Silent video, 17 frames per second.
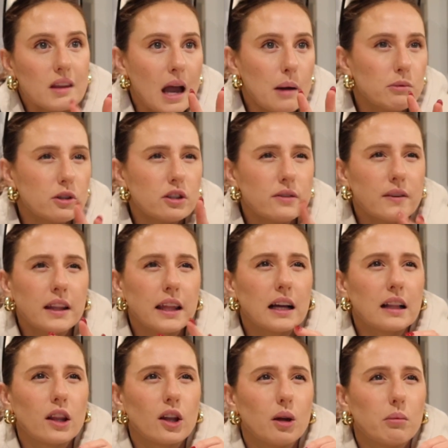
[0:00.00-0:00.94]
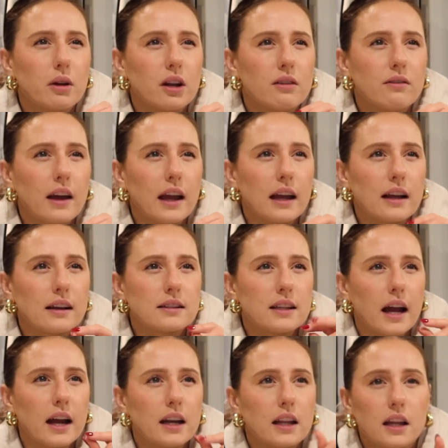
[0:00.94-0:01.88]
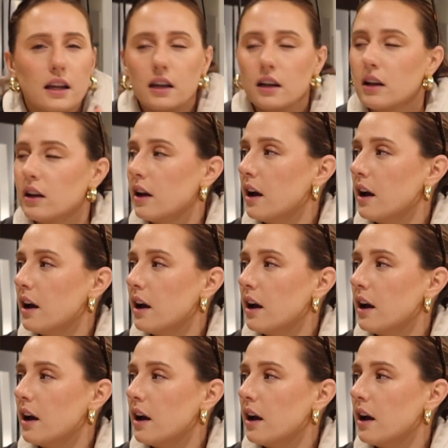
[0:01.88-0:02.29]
I'm just feeling a little bit of anxiety.